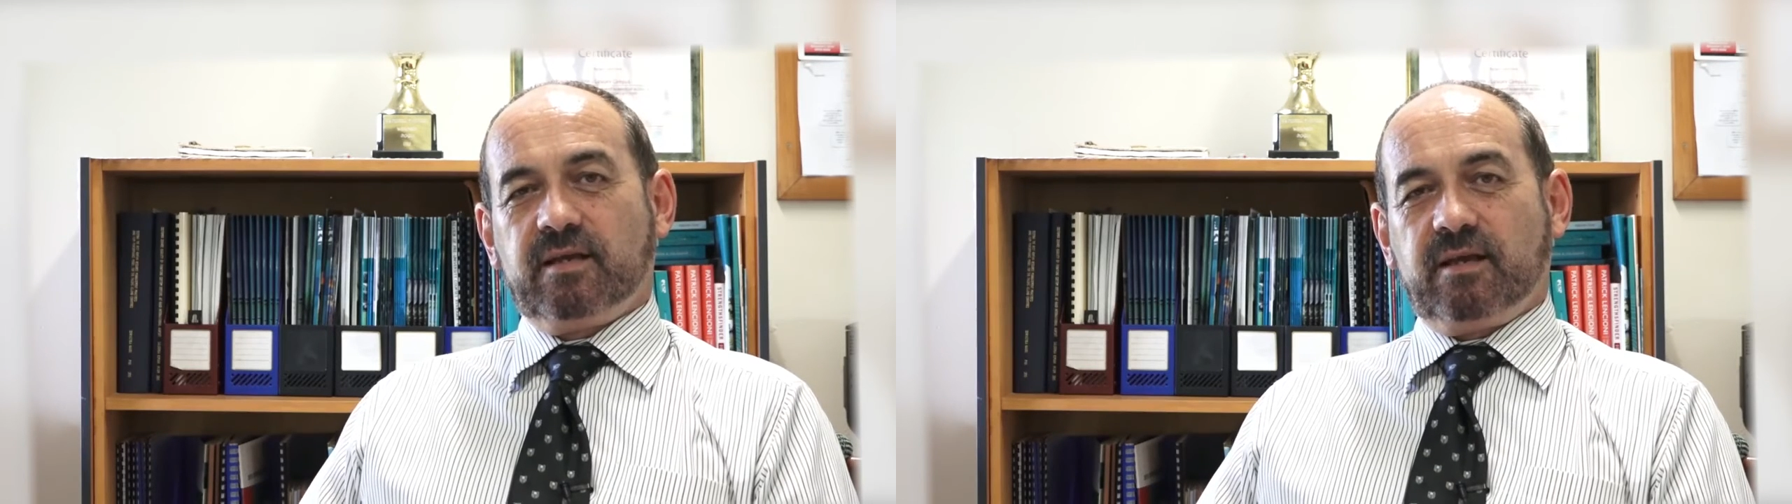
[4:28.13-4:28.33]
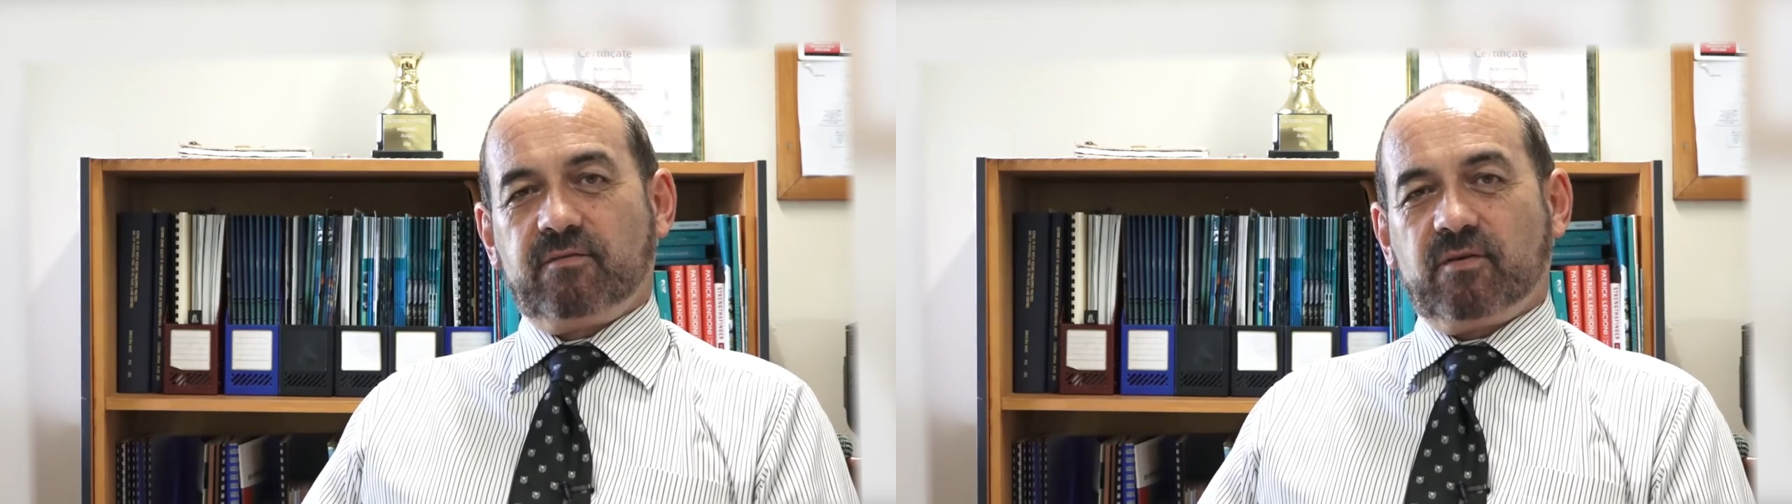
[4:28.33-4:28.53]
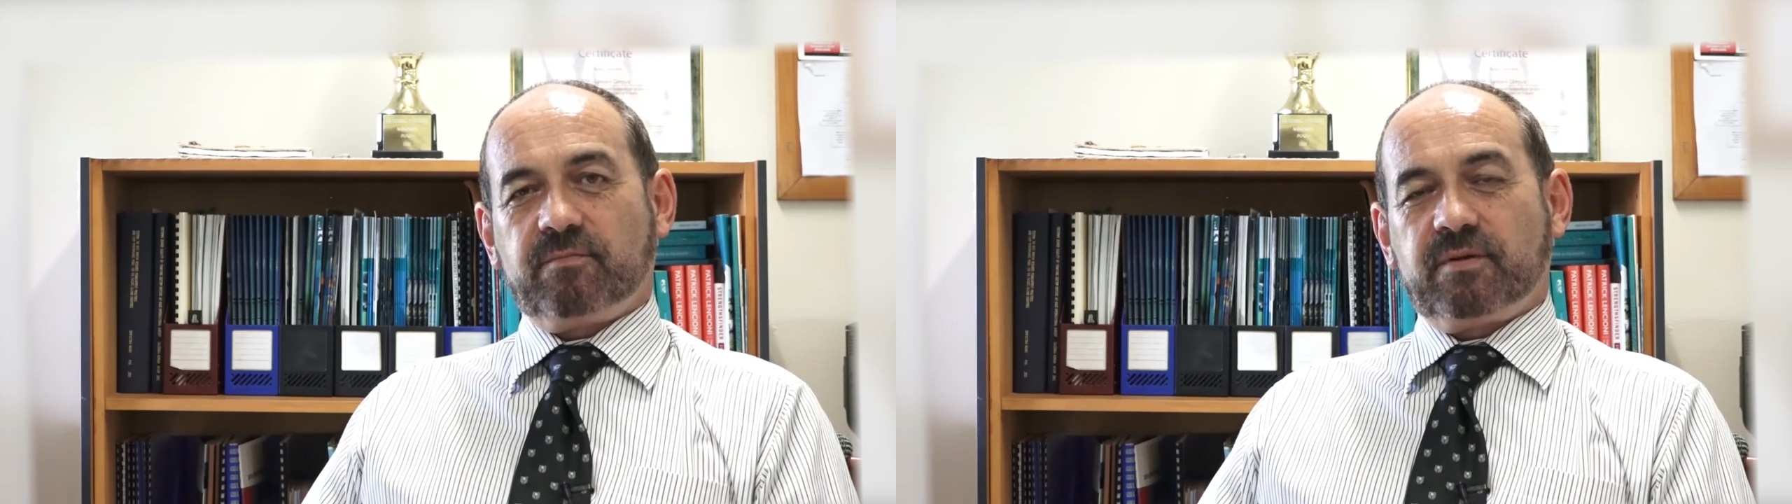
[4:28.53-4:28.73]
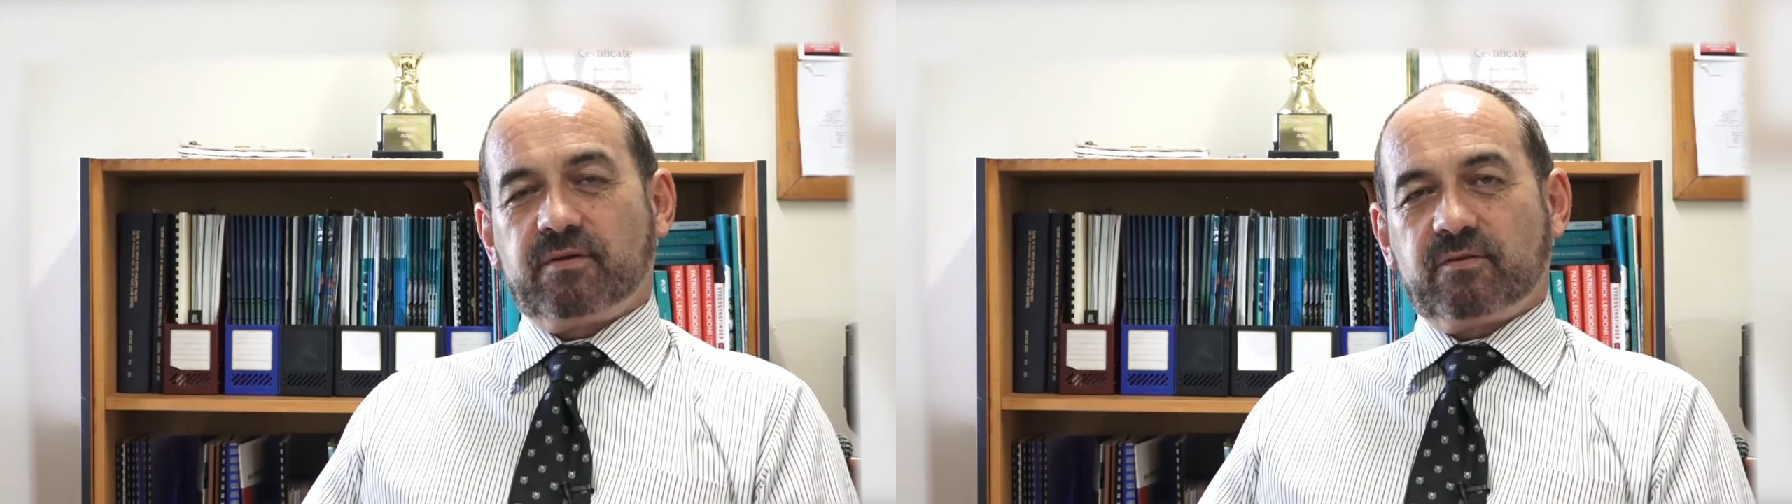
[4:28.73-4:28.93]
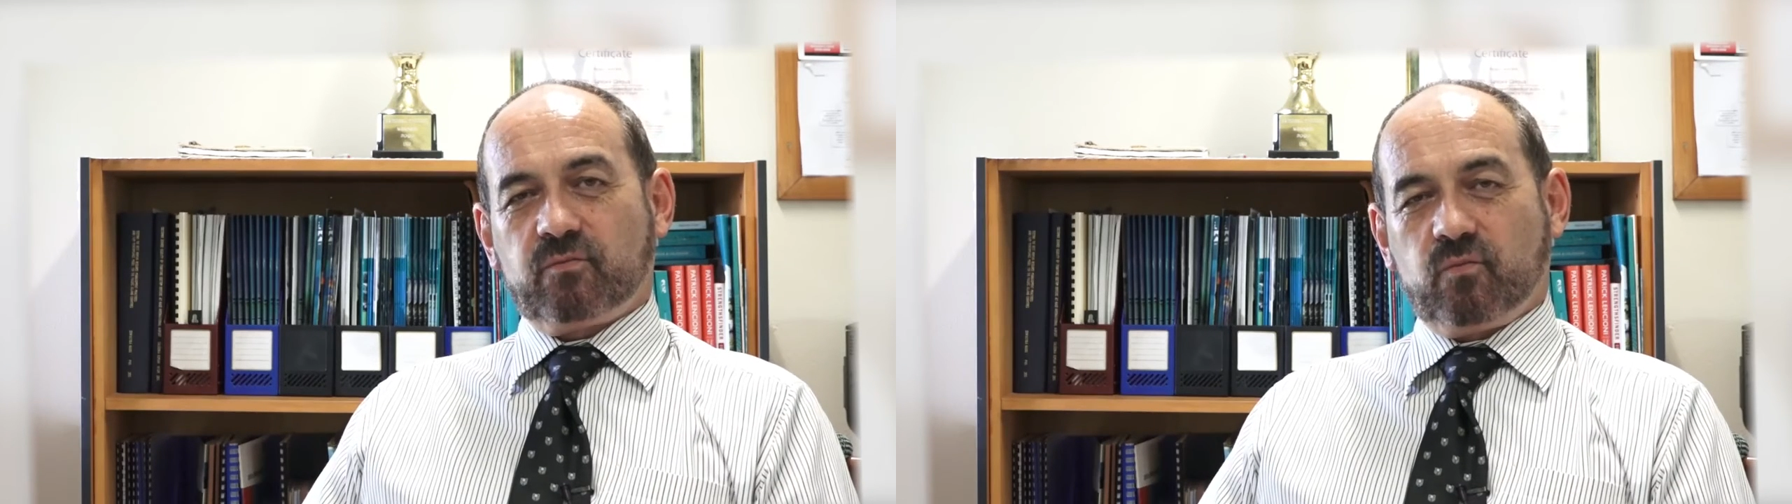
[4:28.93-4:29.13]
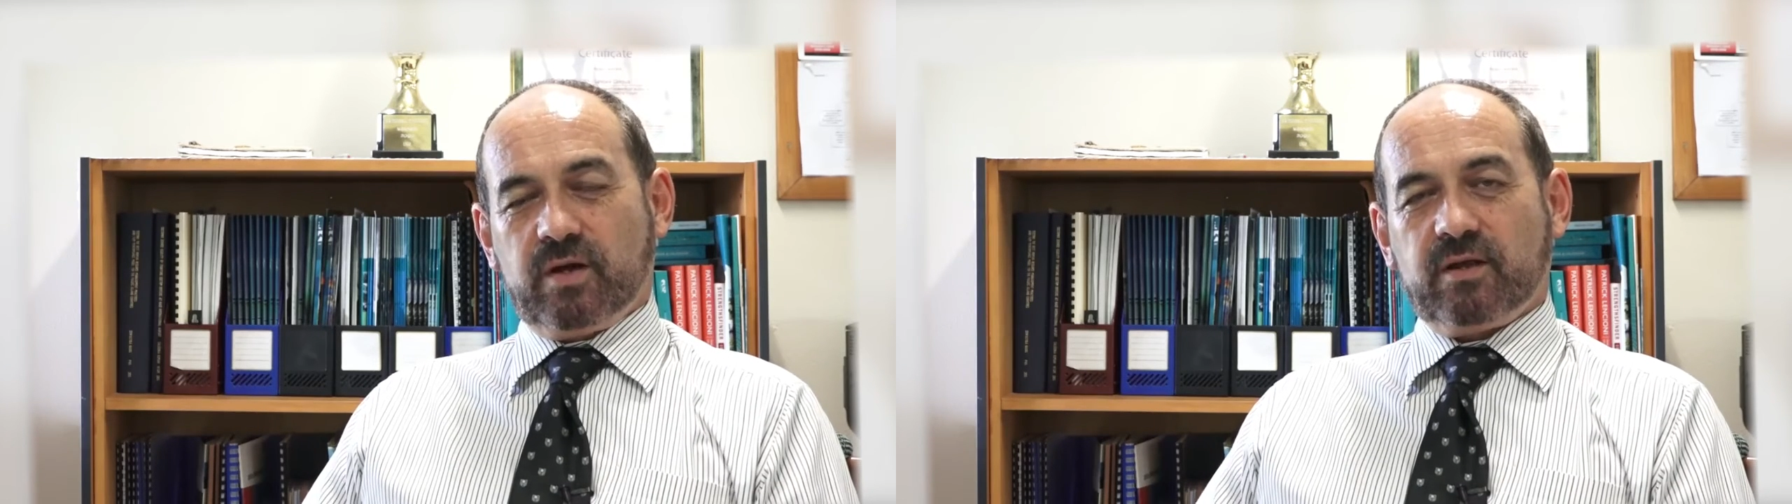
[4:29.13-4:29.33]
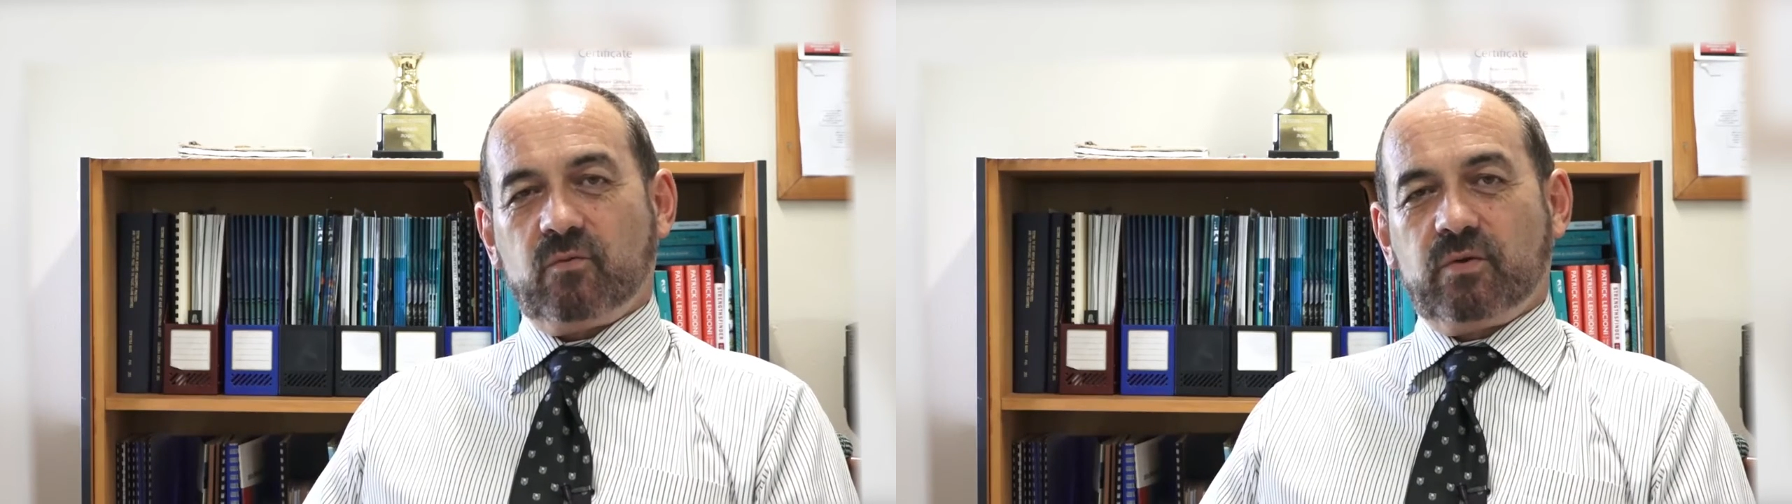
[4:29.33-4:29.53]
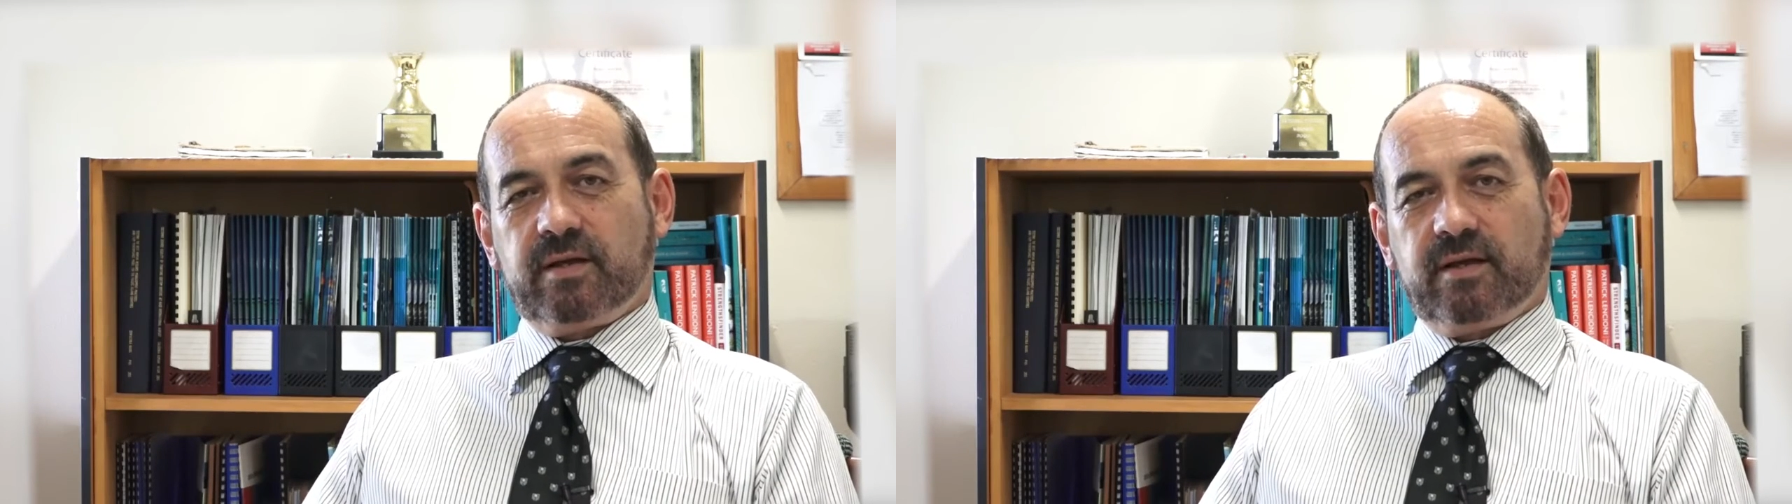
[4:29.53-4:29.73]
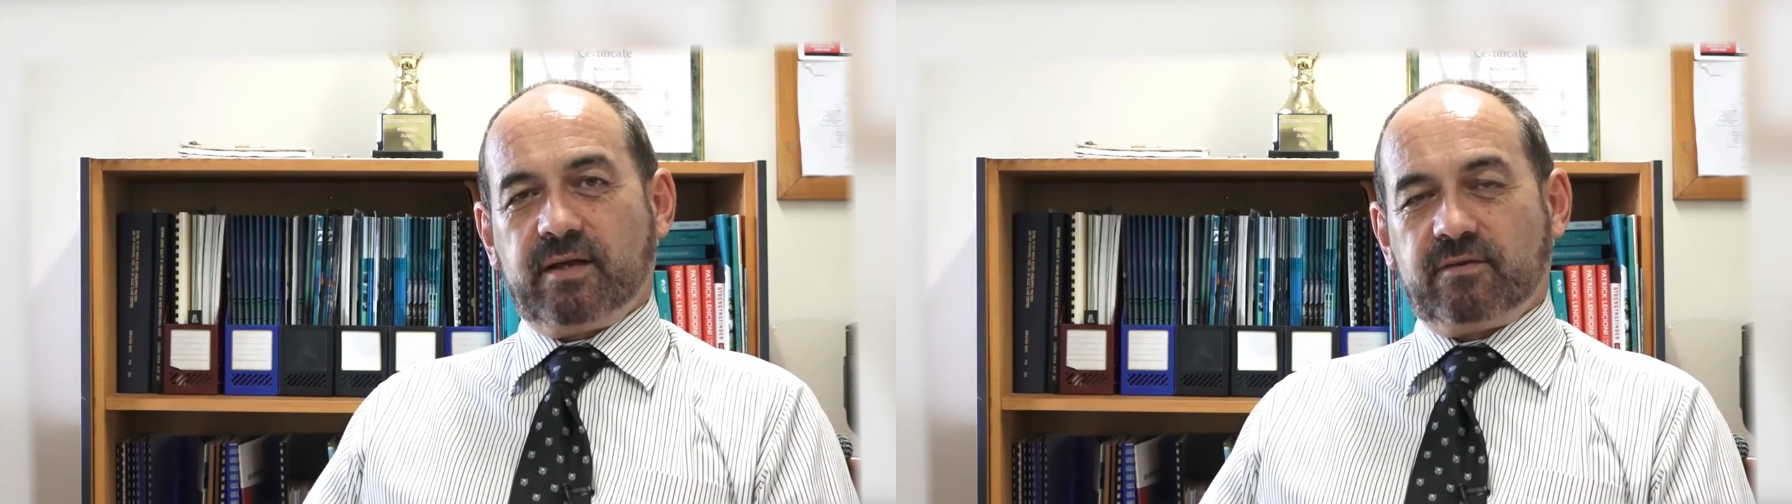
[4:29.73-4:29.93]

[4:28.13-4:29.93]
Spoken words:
have not been as well aware